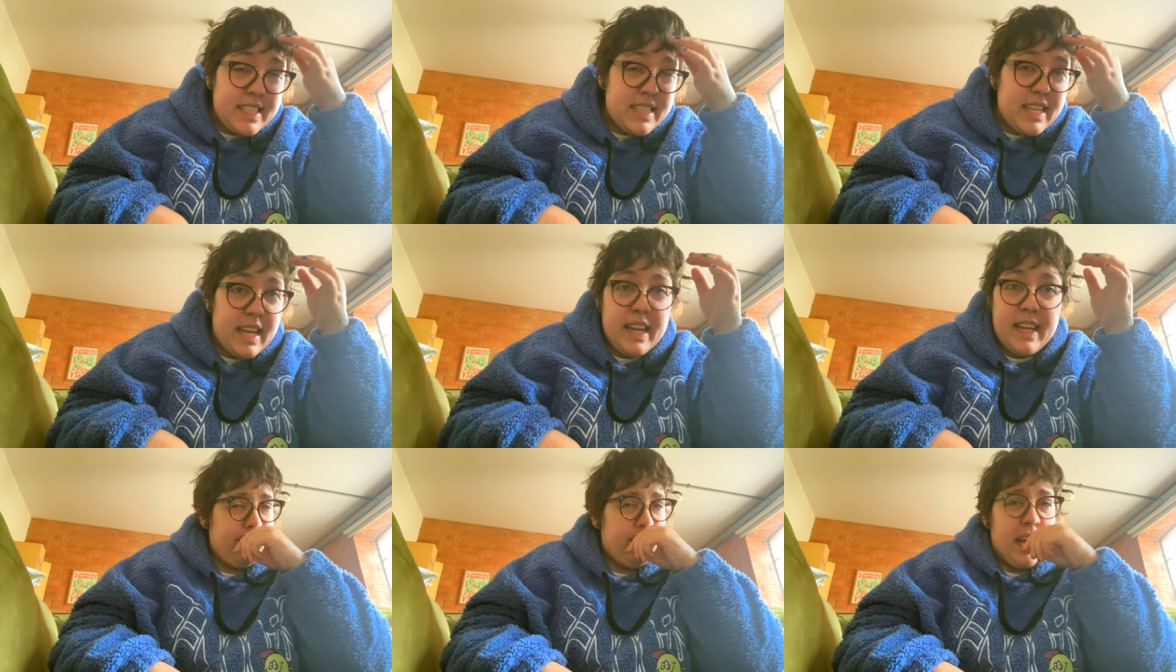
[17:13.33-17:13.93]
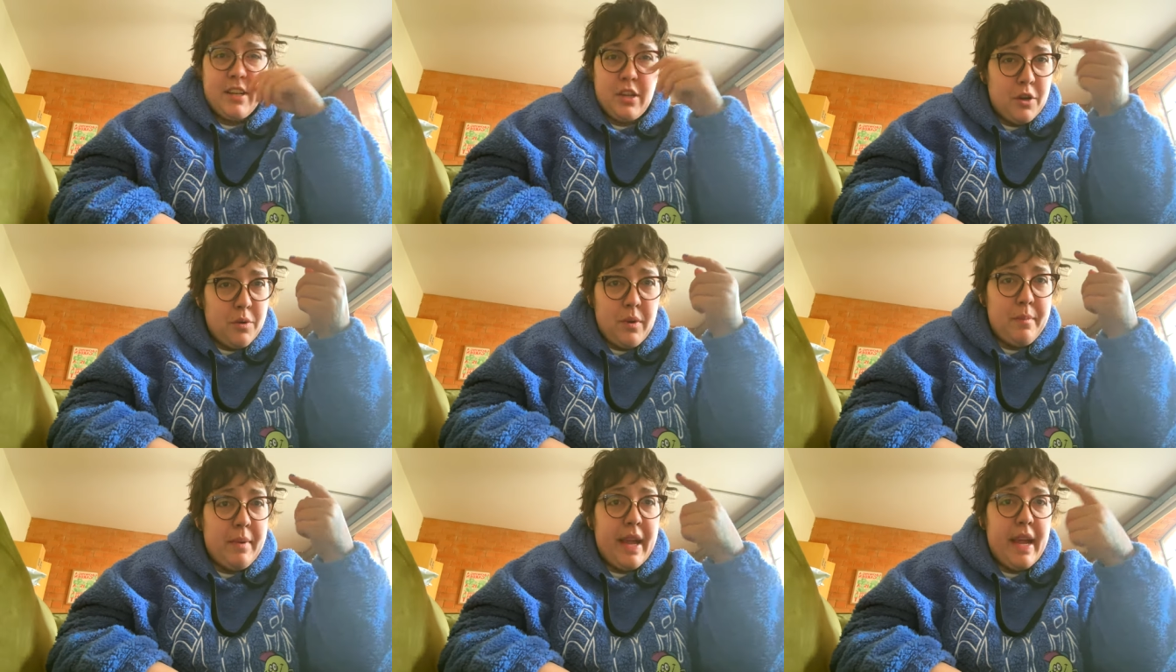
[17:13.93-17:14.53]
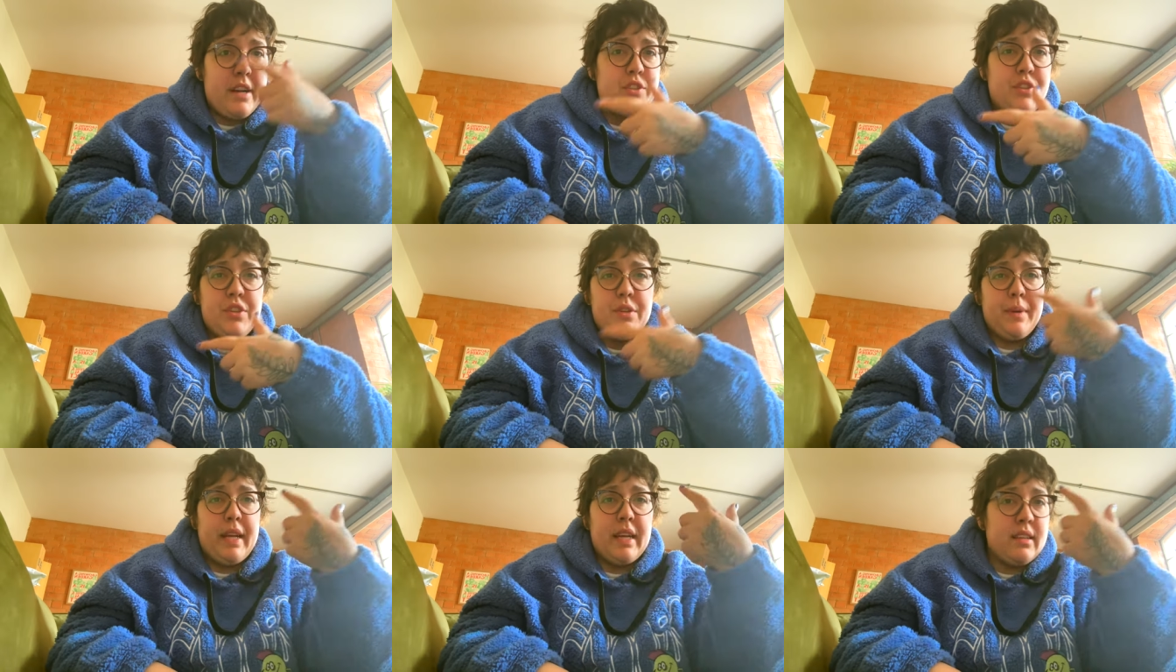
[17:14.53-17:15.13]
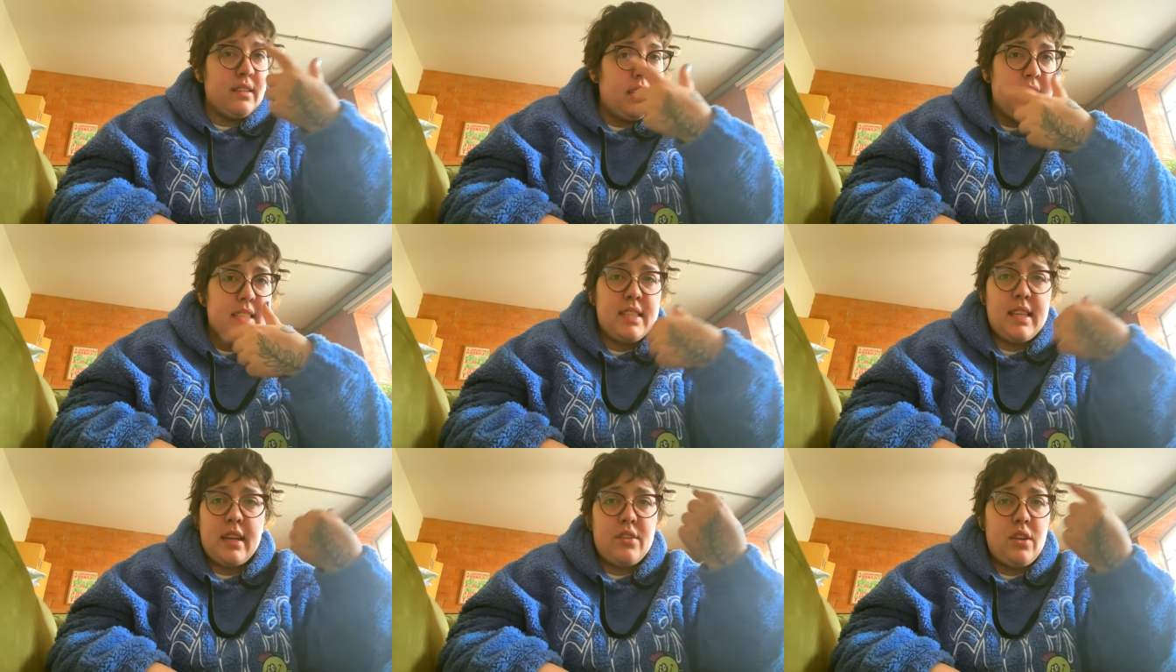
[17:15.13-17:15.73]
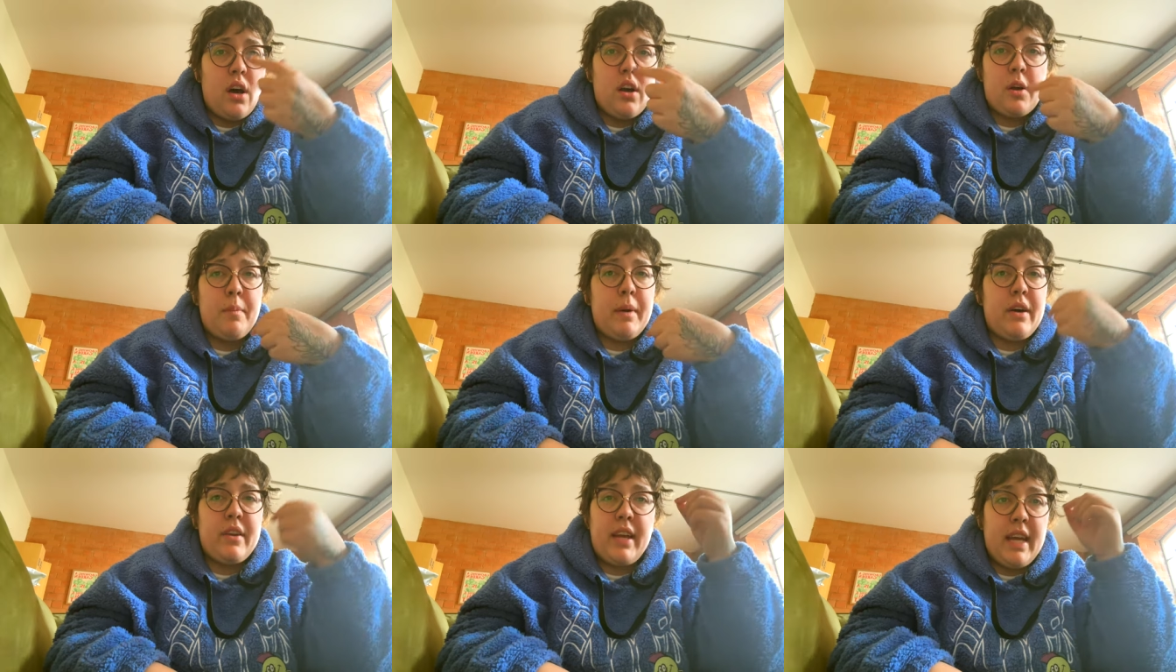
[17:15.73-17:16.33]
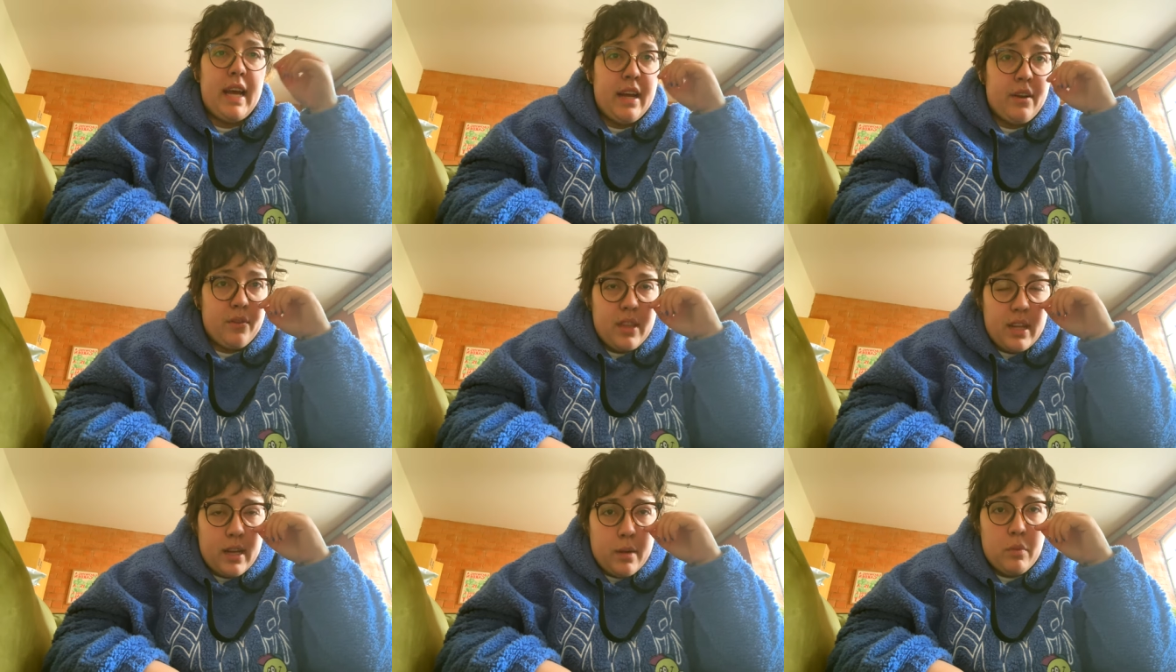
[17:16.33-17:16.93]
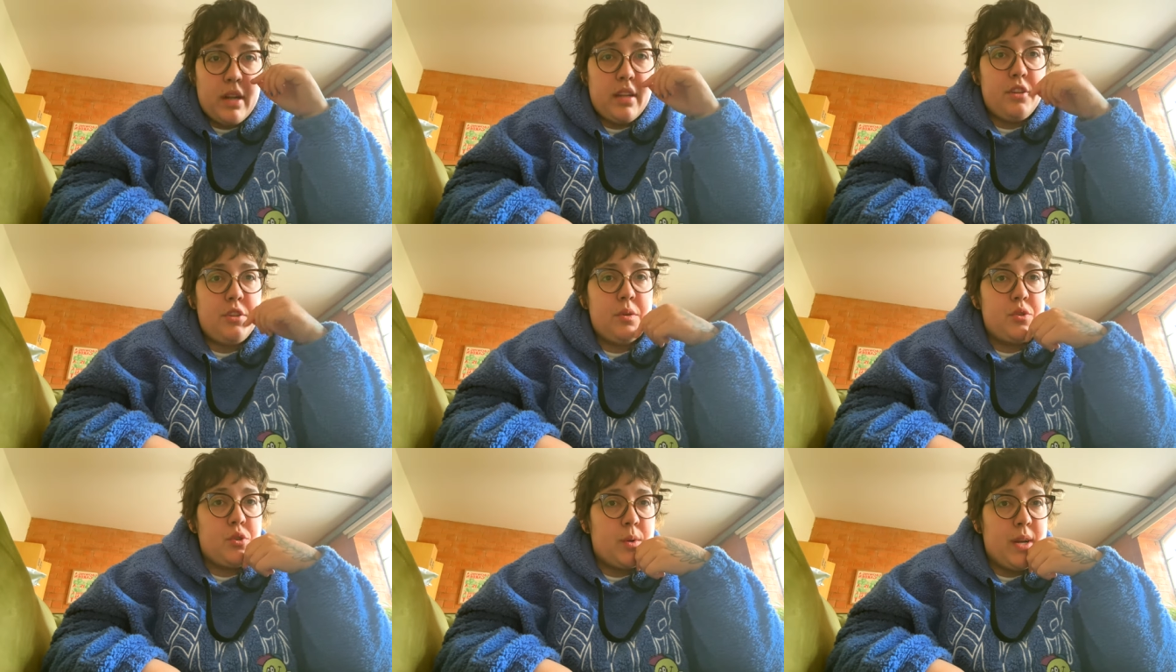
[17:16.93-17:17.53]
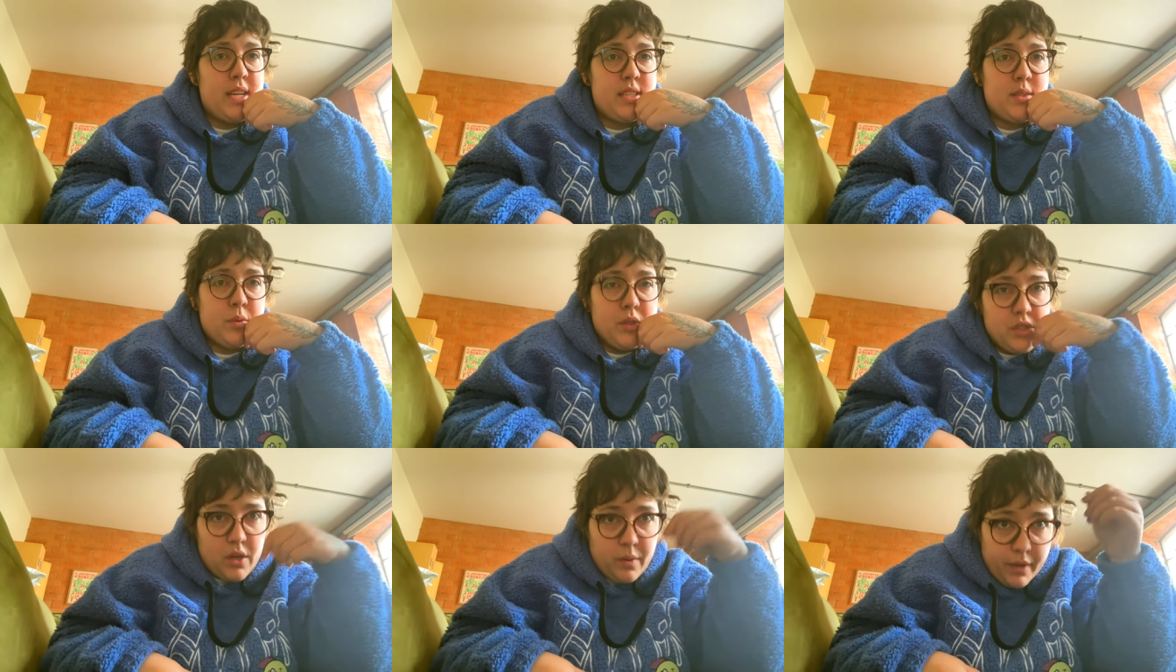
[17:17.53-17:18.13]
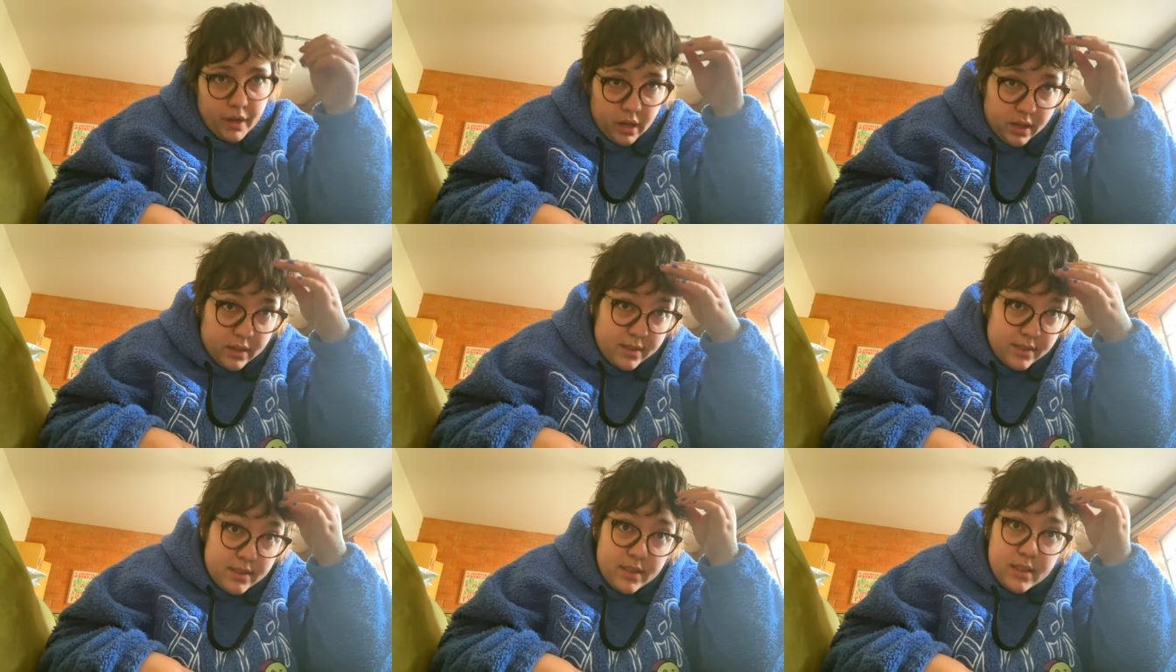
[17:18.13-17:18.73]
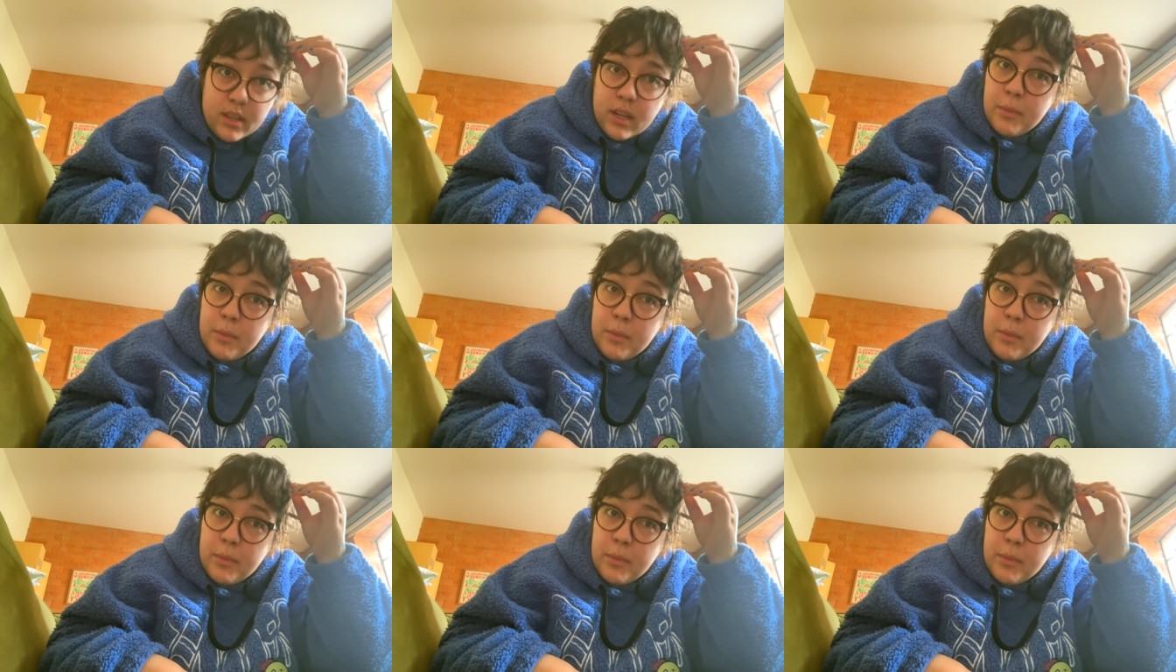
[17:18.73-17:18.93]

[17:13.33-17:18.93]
day. I don't know what my hair is doing. Let's not talk about it. I don't think I'm ready to address what's going on up